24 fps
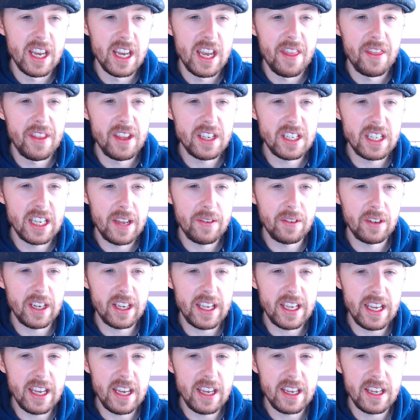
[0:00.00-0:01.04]
This level
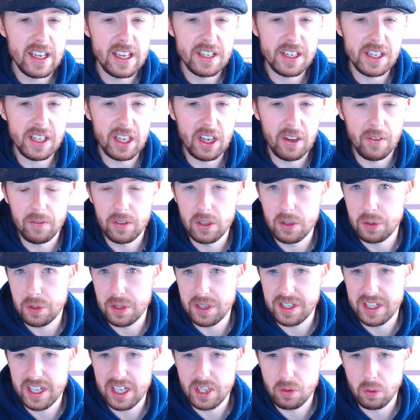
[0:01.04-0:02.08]
here is in confluence with the
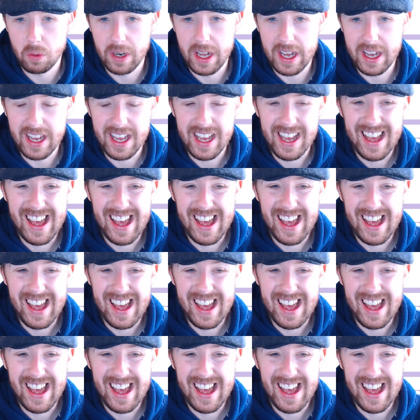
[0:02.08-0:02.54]
618.